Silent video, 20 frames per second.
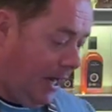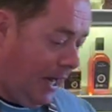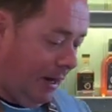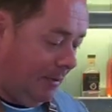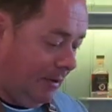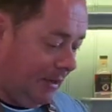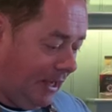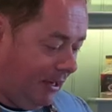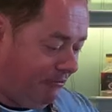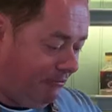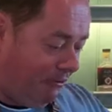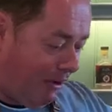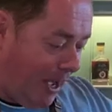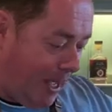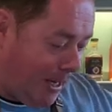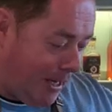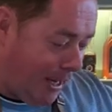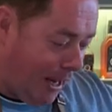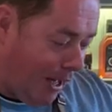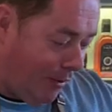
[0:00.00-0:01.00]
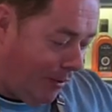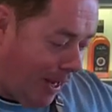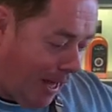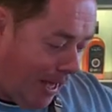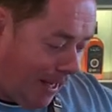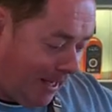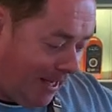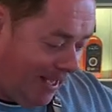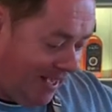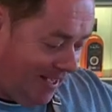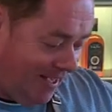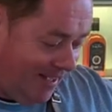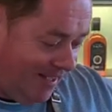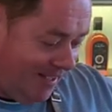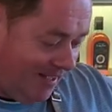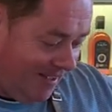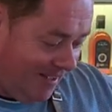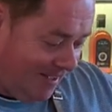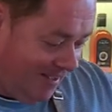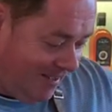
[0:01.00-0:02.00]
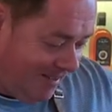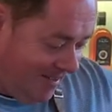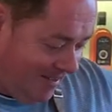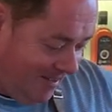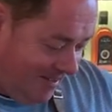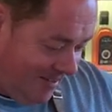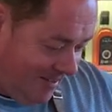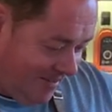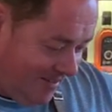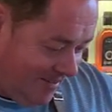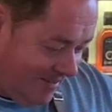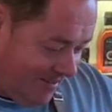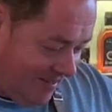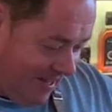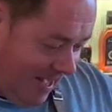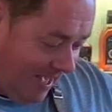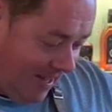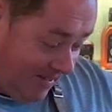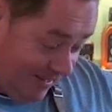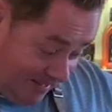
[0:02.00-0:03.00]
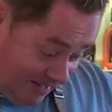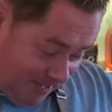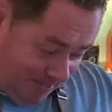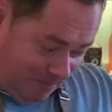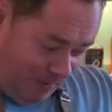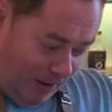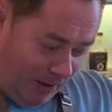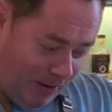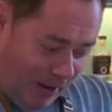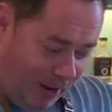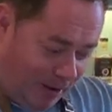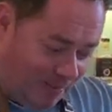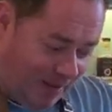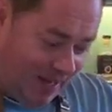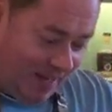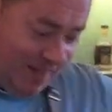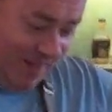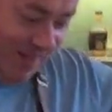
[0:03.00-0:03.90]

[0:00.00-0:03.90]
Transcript: and we'll get frying in our egg. Yeah, this is better now, Mel.